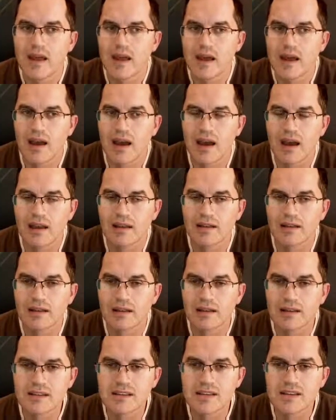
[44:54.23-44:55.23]
And
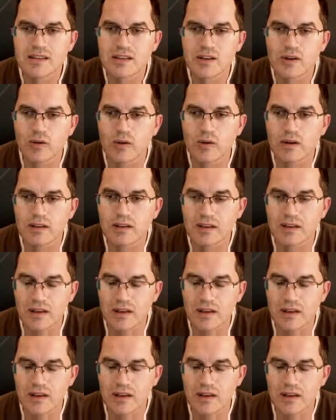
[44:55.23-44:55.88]
this is called,